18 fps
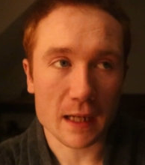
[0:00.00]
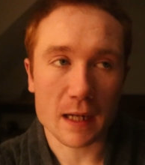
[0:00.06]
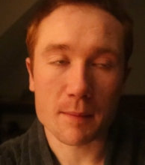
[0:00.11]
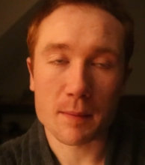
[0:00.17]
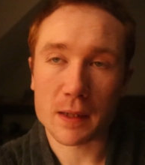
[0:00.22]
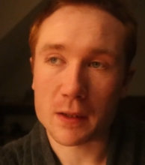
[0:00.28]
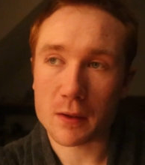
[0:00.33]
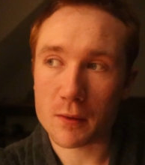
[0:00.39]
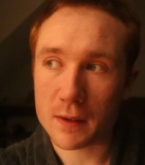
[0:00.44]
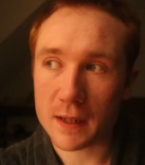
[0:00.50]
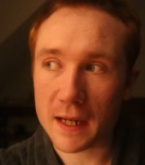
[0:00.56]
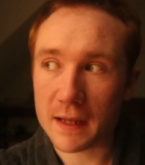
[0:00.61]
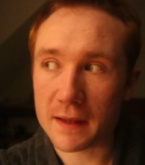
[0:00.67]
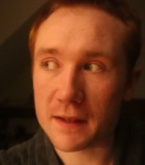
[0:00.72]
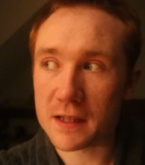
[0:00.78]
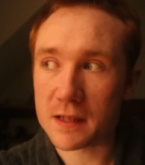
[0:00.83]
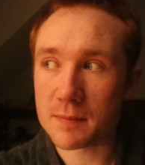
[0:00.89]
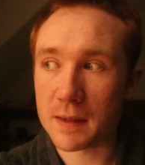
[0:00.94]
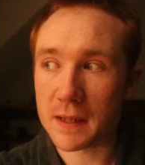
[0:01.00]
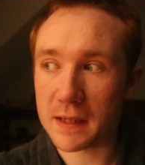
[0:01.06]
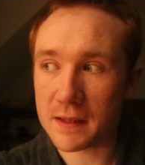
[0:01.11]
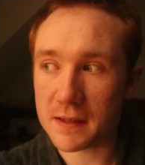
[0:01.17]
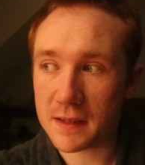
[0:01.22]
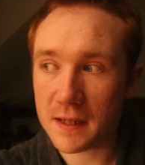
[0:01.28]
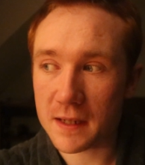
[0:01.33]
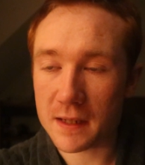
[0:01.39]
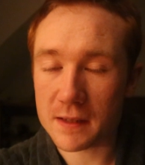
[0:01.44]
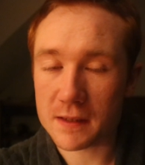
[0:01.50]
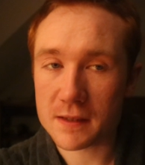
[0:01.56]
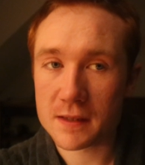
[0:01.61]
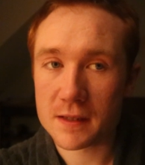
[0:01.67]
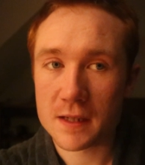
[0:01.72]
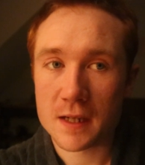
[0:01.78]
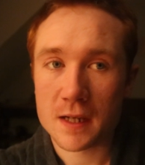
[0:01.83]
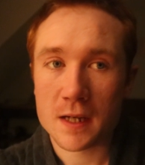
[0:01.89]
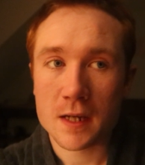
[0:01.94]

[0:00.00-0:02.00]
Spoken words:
and I'm like, okay, this makes sense.